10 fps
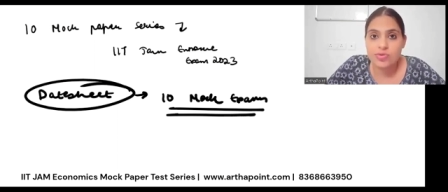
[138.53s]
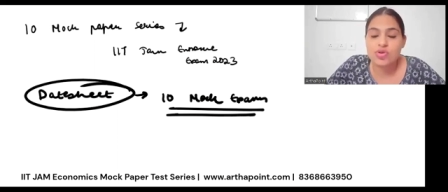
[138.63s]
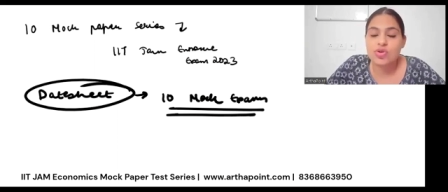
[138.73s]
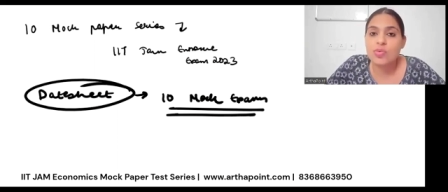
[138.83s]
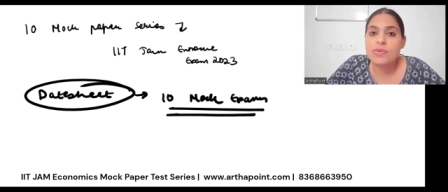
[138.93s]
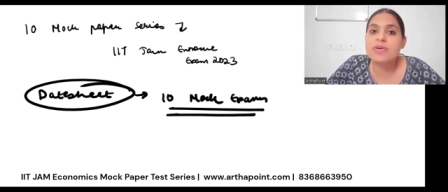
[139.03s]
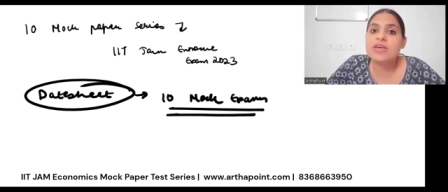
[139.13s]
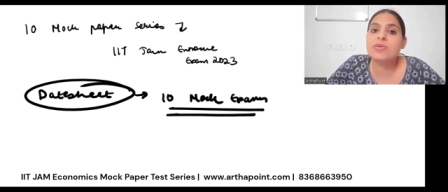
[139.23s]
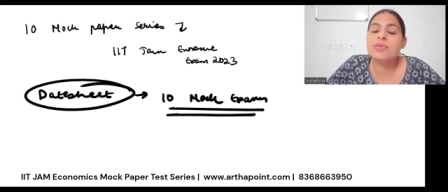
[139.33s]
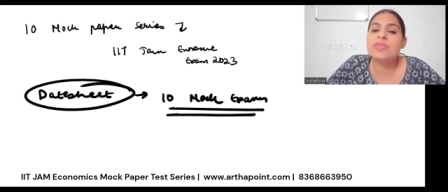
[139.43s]
So you would be
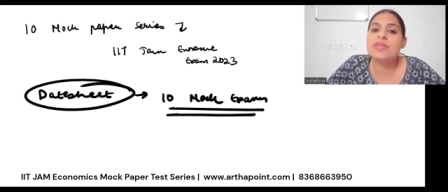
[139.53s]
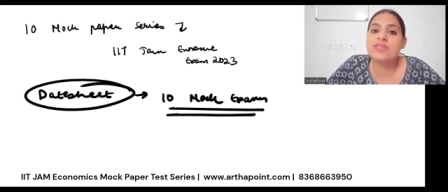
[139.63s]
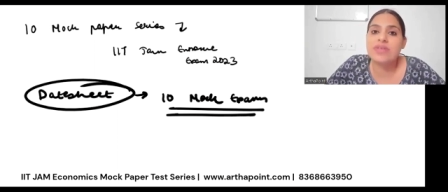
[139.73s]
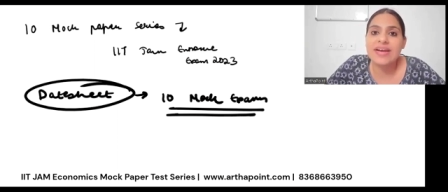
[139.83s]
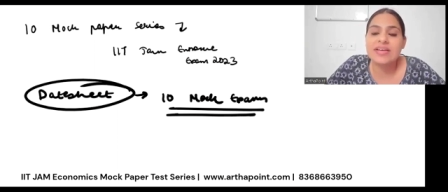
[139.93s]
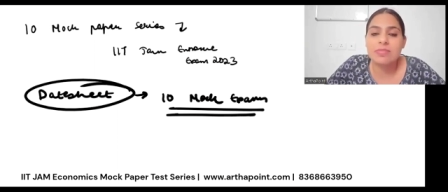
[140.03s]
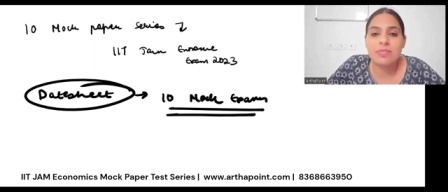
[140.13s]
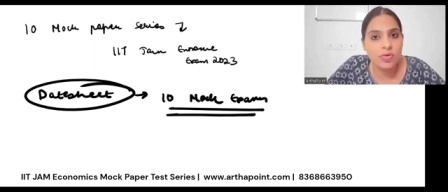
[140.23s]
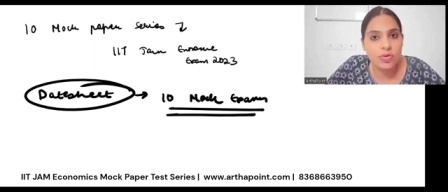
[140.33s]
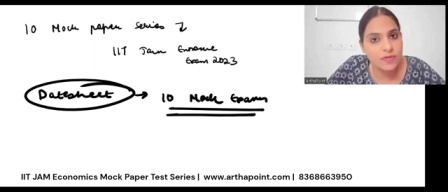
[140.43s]
given the right
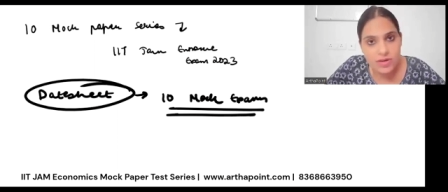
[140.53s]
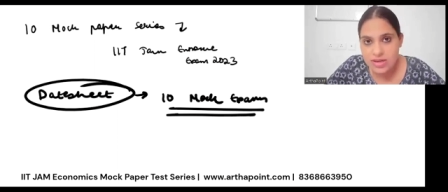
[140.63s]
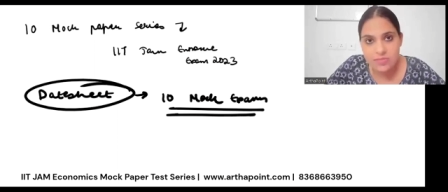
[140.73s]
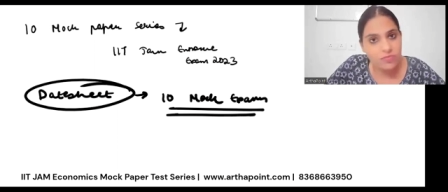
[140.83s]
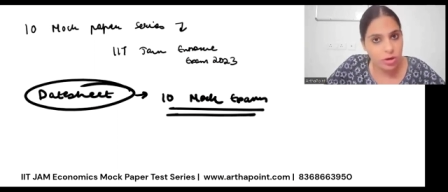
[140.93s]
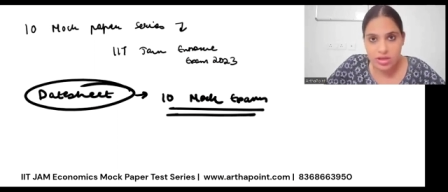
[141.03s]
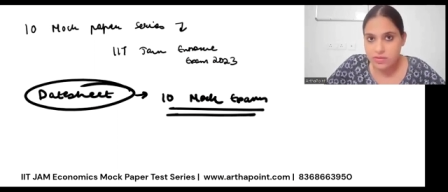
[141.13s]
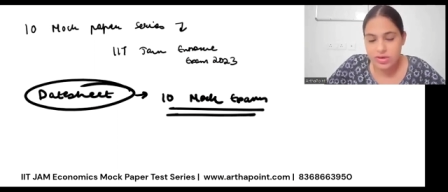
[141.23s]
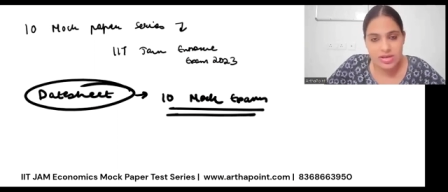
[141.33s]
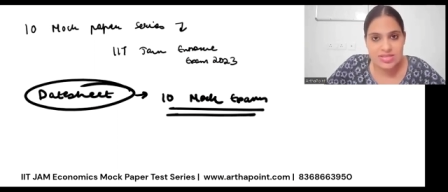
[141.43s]
amount of time,
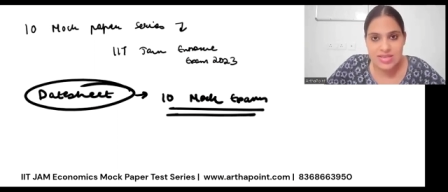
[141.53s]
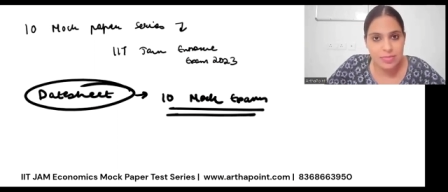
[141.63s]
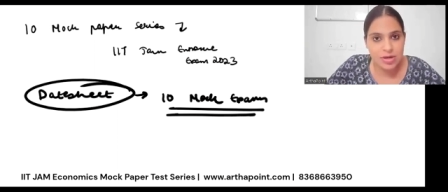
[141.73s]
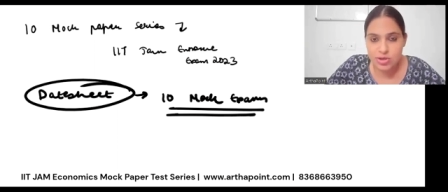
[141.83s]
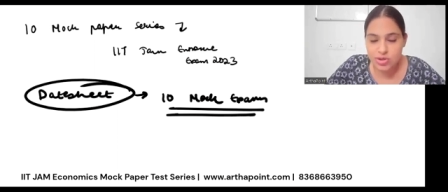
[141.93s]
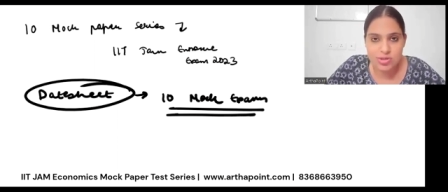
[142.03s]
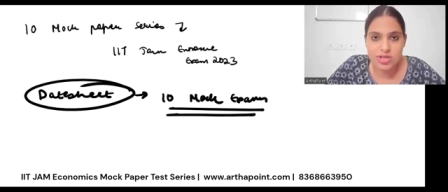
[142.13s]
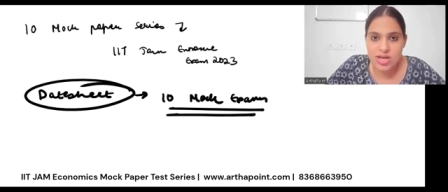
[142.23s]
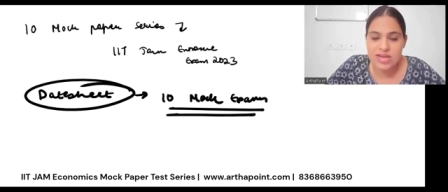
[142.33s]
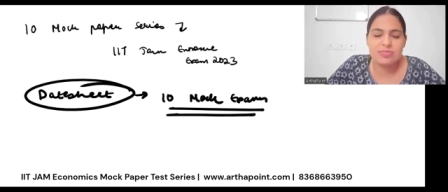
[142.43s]
whatever examination
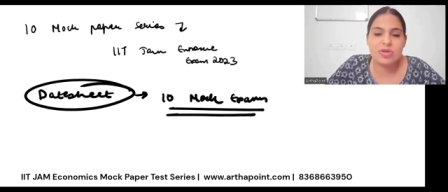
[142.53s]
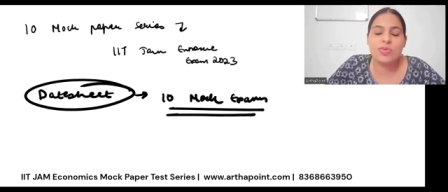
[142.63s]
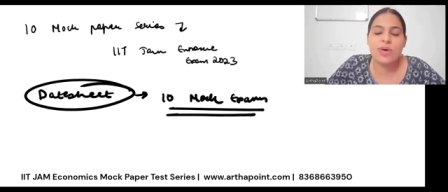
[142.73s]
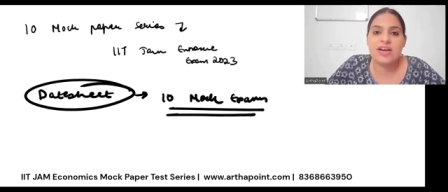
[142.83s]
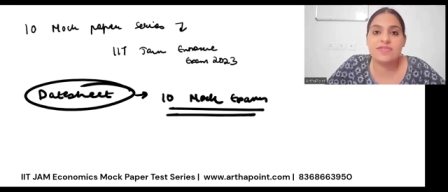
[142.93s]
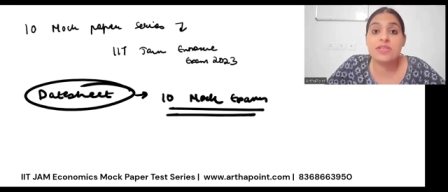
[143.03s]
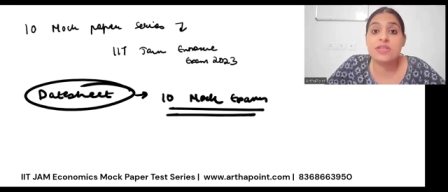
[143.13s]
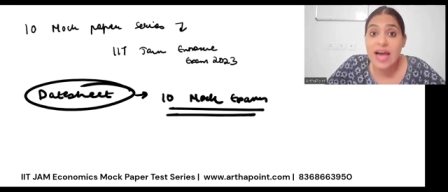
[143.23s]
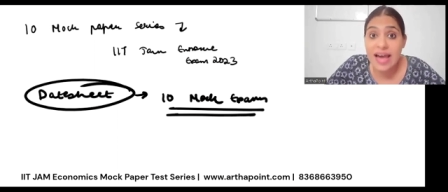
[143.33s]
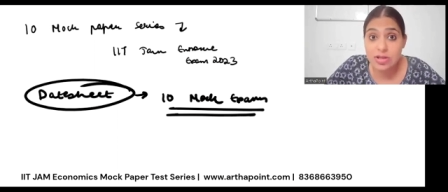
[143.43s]
time you have in
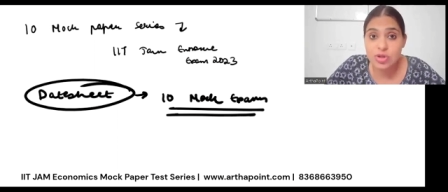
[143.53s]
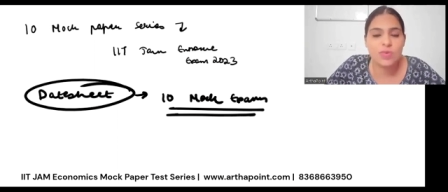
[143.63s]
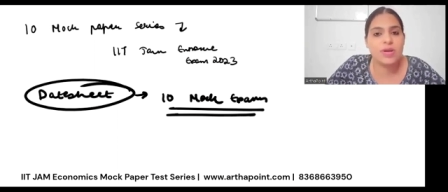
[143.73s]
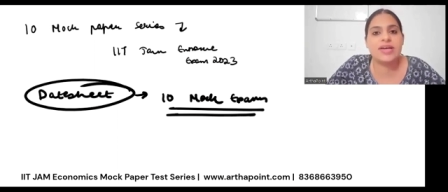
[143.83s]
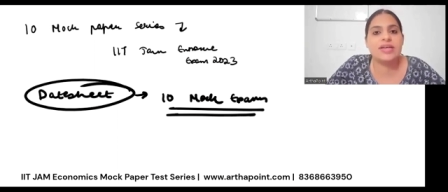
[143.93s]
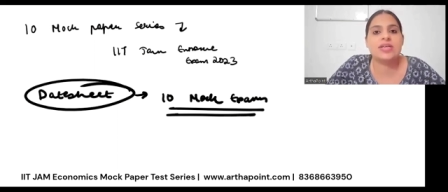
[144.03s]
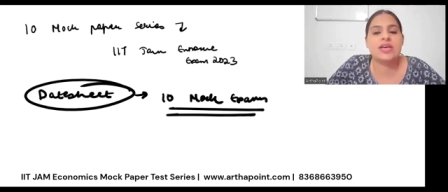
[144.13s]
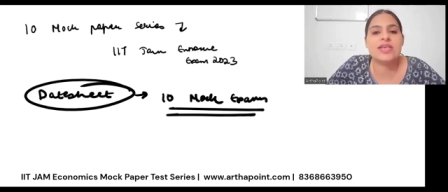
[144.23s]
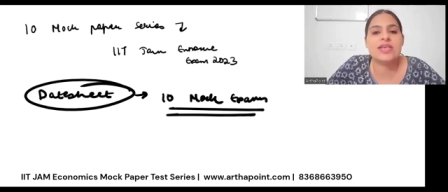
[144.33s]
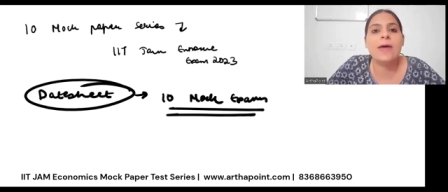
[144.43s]
the actual IIT
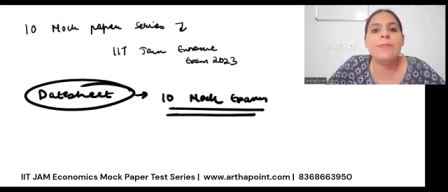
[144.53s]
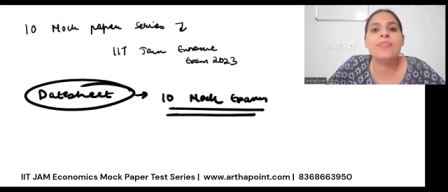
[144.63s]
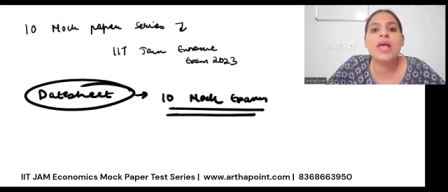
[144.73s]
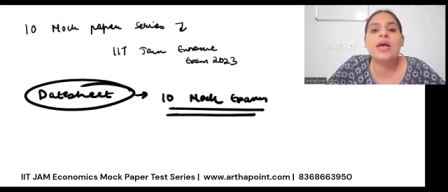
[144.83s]
exam.